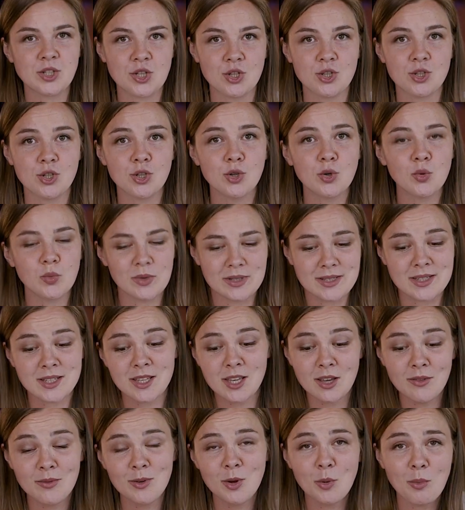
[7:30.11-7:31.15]
to do was
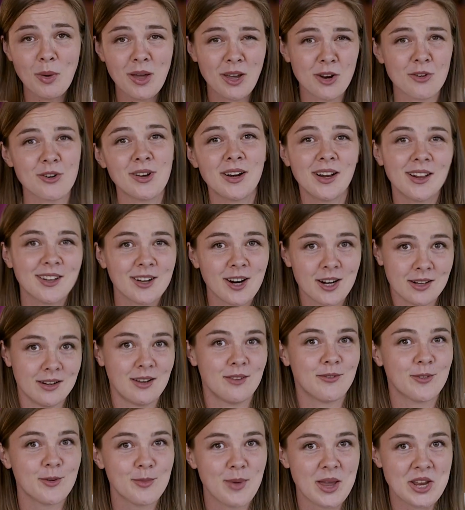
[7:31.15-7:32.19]
give you my credit card
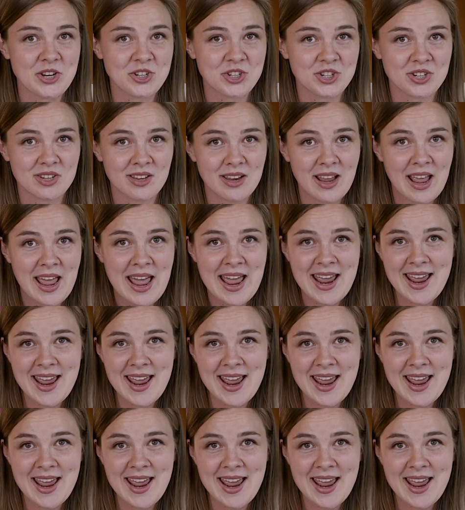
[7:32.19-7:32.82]
information,